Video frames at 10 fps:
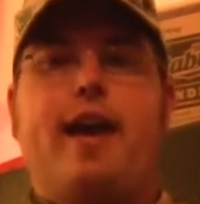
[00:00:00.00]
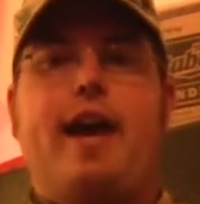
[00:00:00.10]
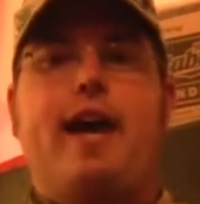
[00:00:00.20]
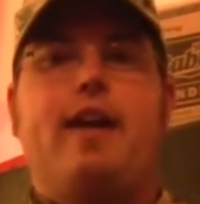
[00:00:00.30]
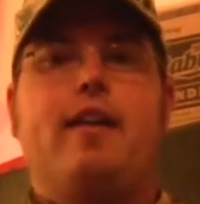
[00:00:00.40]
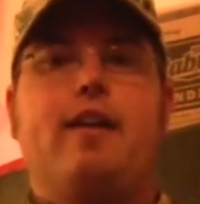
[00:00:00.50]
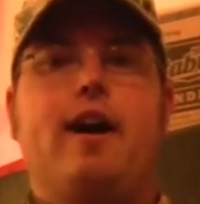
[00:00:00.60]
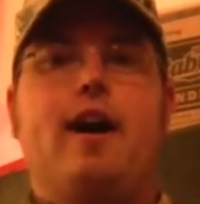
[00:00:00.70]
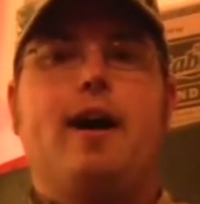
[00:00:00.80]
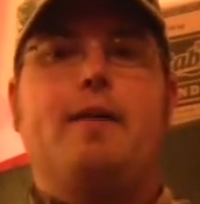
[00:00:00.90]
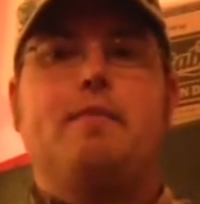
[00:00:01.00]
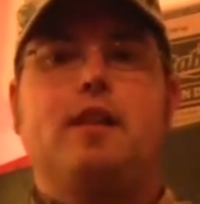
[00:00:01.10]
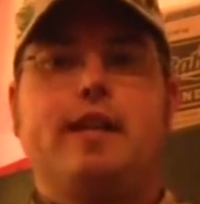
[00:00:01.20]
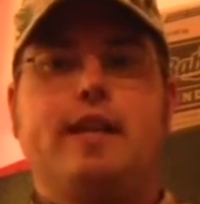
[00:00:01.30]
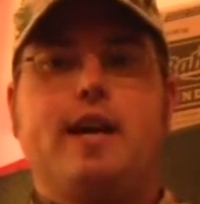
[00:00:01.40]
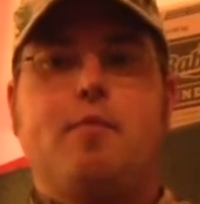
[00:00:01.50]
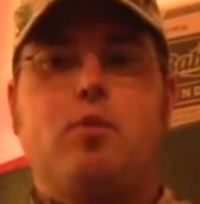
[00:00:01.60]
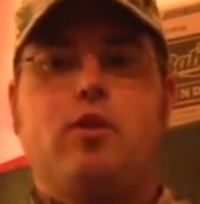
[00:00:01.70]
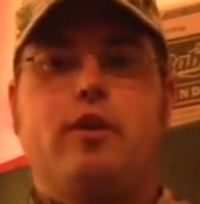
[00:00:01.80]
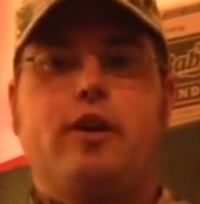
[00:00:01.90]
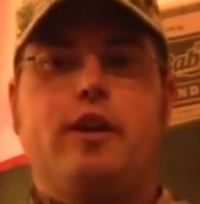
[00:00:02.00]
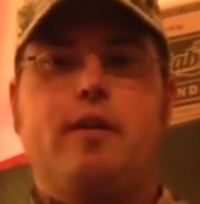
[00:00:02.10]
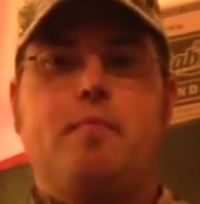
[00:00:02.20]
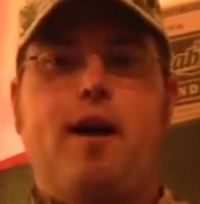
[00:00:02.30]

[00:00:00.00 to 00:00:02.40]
and cleaned it up real good and